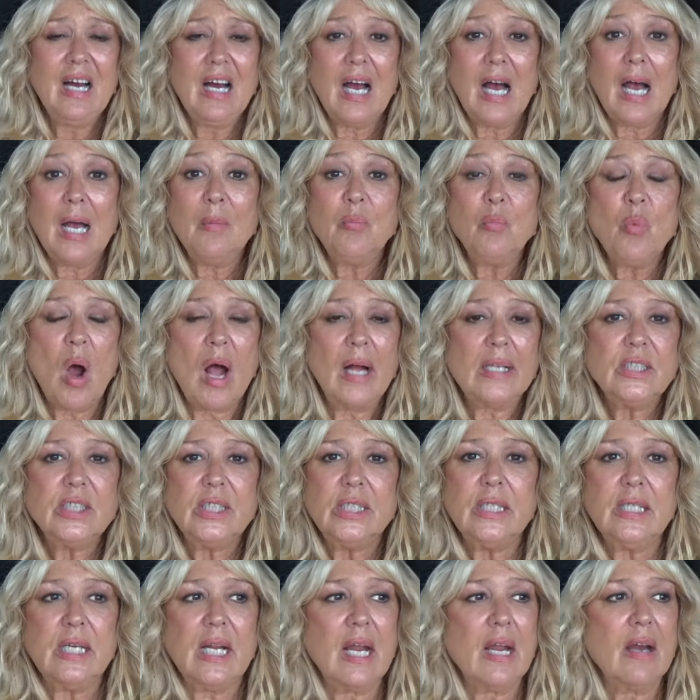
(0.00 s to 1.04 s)
I'm
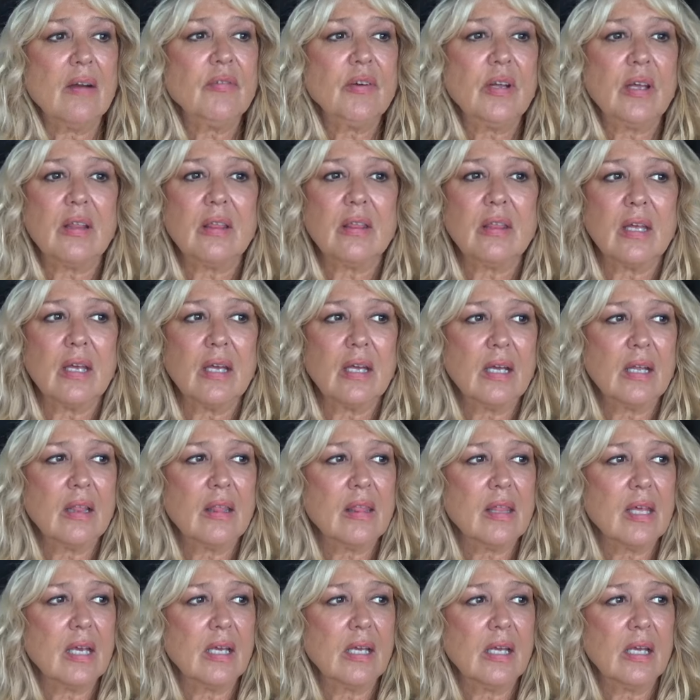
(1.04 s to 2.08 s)
watching everything and
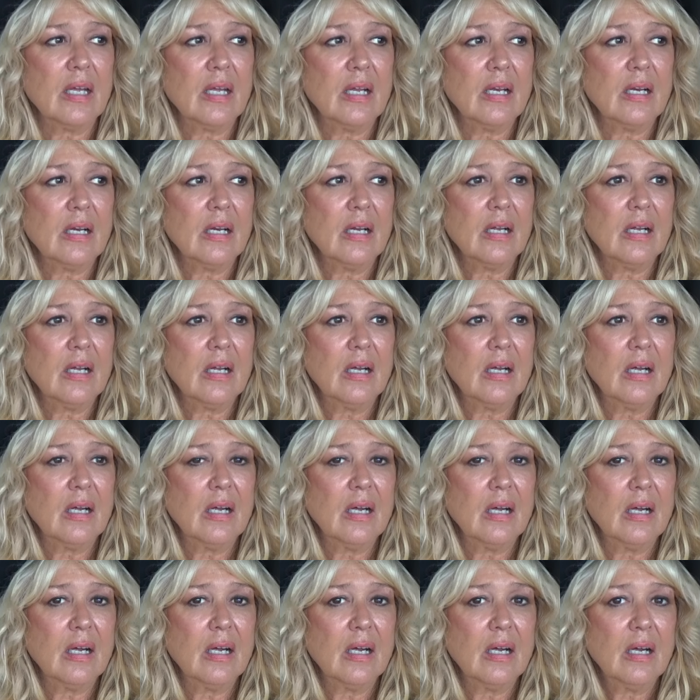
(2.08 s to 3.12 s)
thinking,
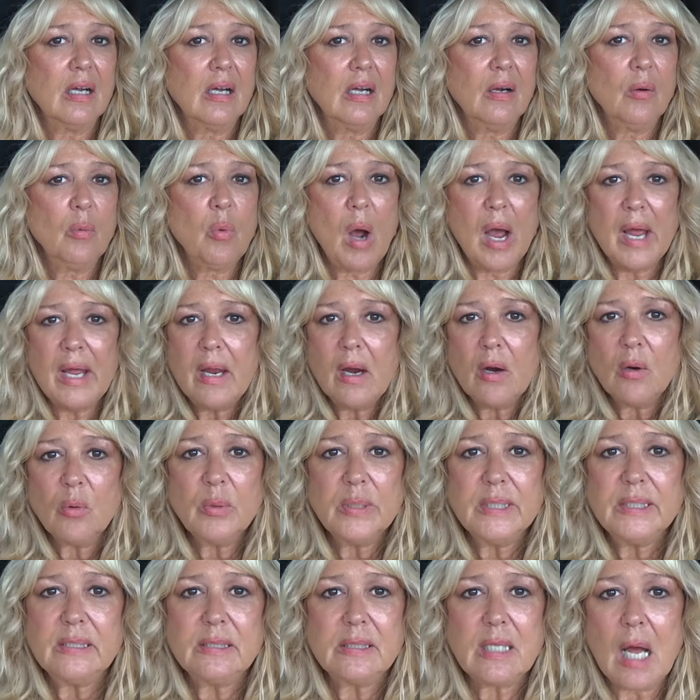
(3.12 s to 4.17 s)
why aren't
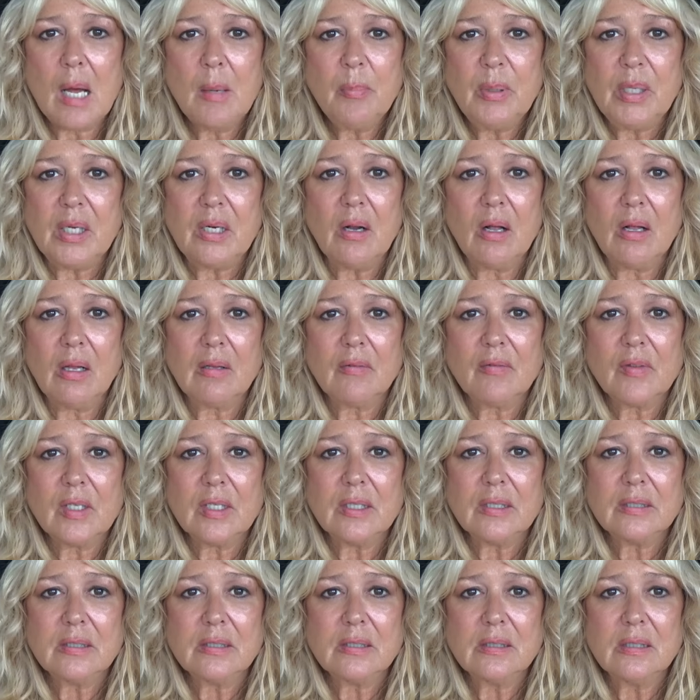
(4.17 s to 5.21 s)
we stopping all of
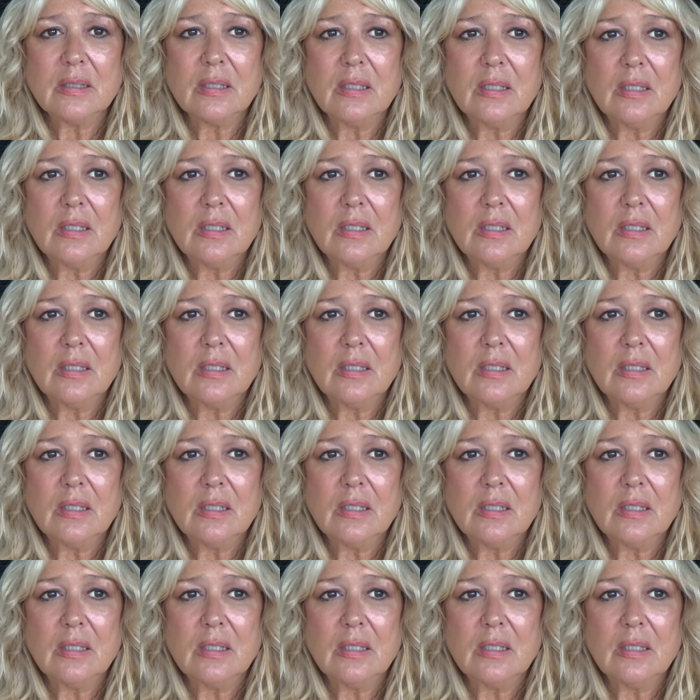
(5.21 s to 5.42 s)
this?